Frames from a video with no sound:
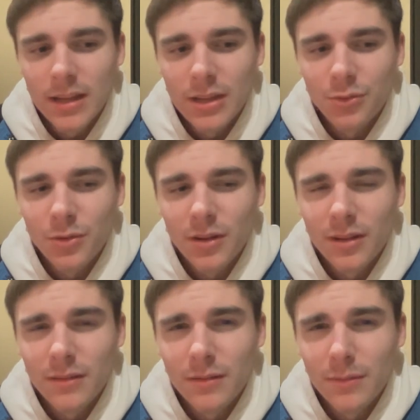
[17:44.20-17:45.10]
you
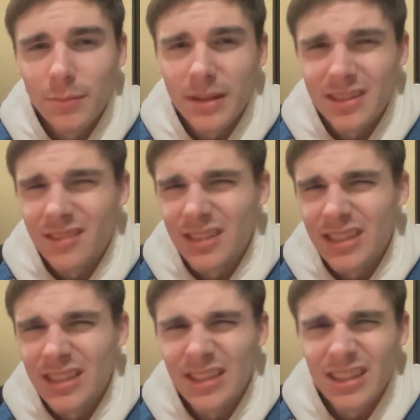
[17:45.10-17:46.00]

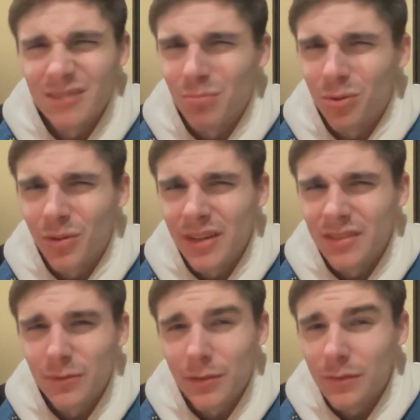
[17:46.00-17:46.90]
basically can get employed,
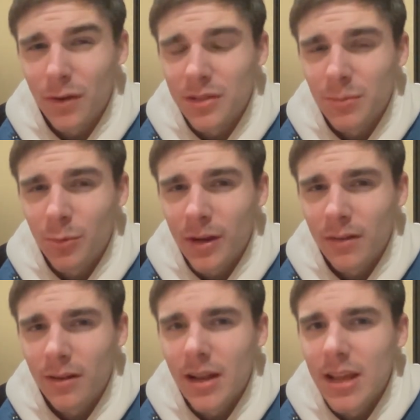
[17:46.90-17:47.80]
as far as I'm
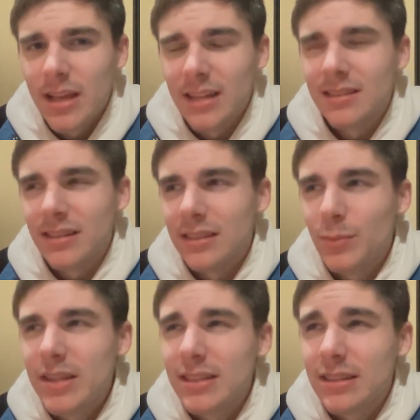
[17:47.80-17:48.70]
aware. It's
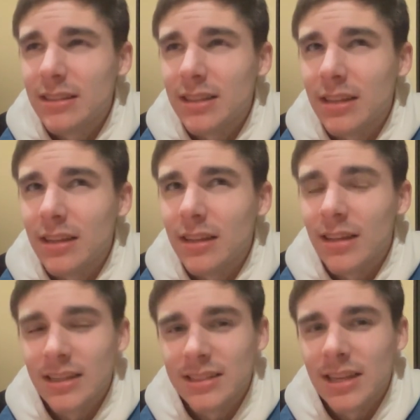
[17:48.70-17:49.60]
basically
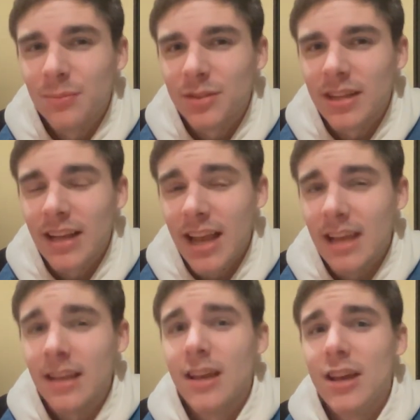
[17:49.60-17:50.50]
an exam saying,
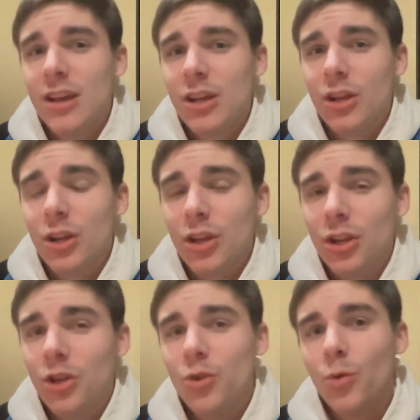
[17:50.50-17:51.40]
hey,
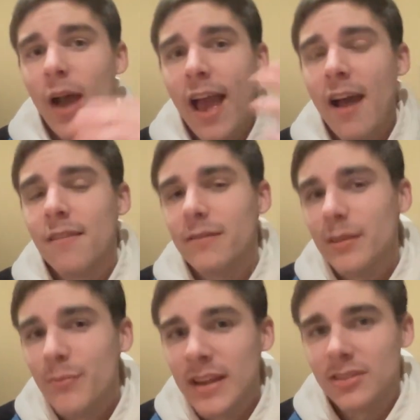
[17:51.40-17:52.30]
you have
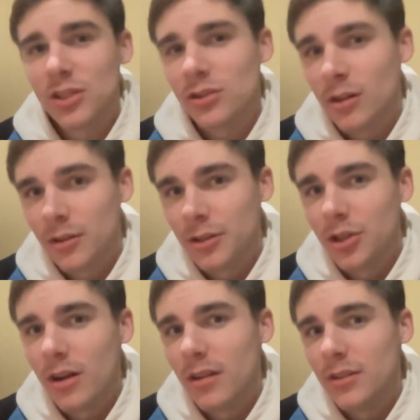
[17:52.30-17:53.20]
the basic knowledge
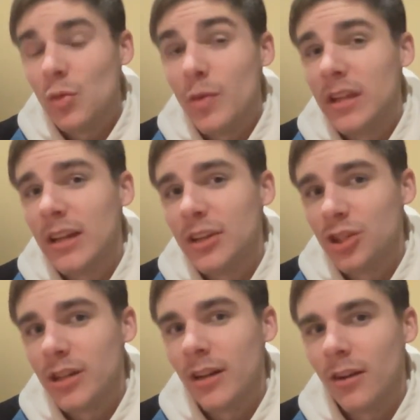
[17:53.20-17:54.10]
to be an
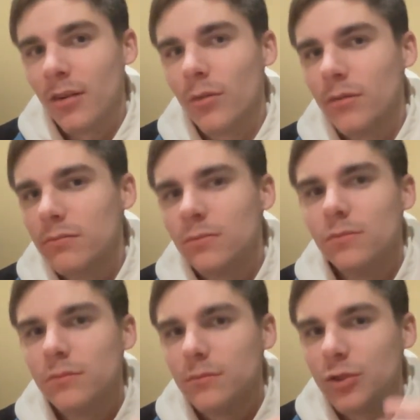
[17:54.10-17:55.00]
engineer,
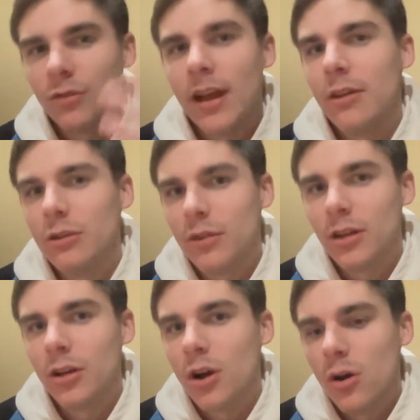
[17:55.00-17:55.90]
so now you
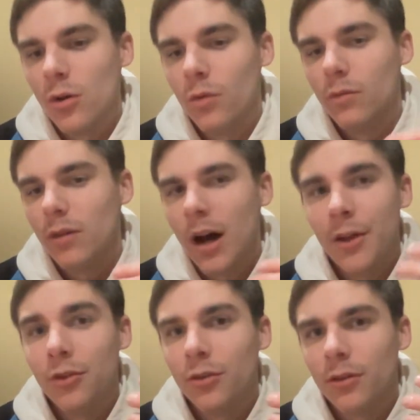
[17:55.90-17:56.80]
can go
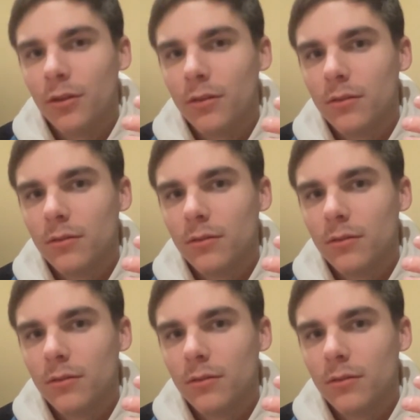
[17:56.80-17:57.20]
under